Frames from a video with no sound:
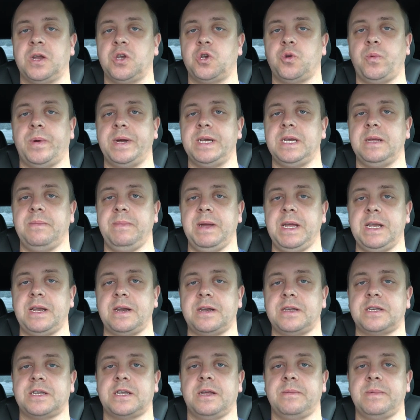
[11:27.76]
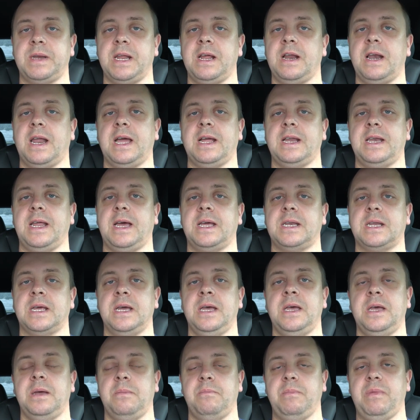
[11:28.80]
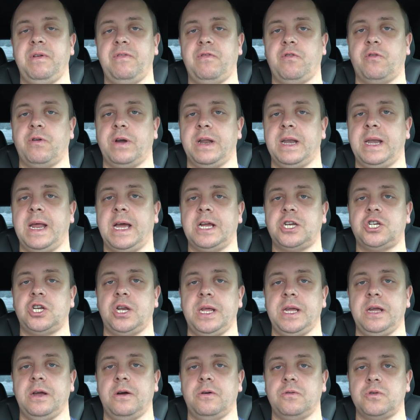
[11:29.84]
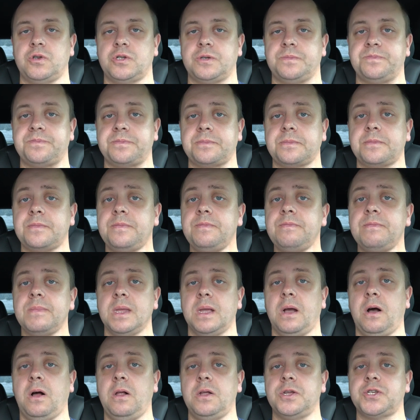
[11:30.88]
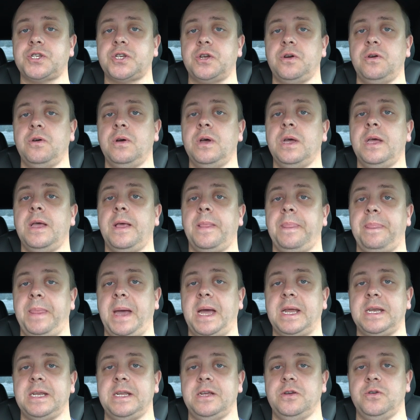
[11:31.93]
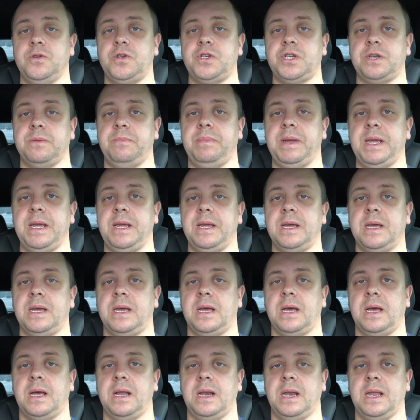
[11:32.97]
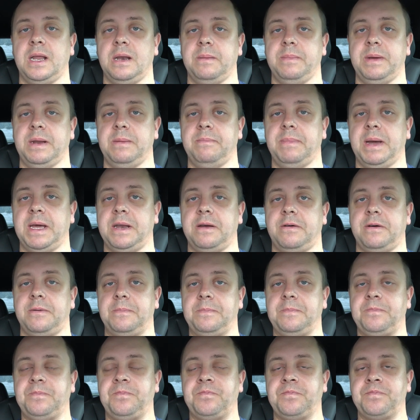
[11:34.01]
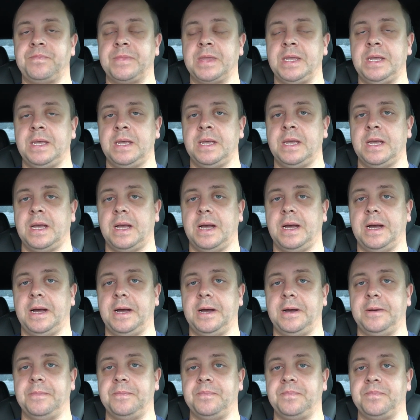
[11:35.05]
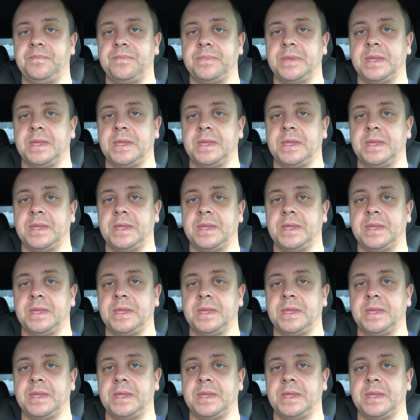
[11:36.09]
20 meters or something like that before it actually goes. Also, that used to be a little bit better. Then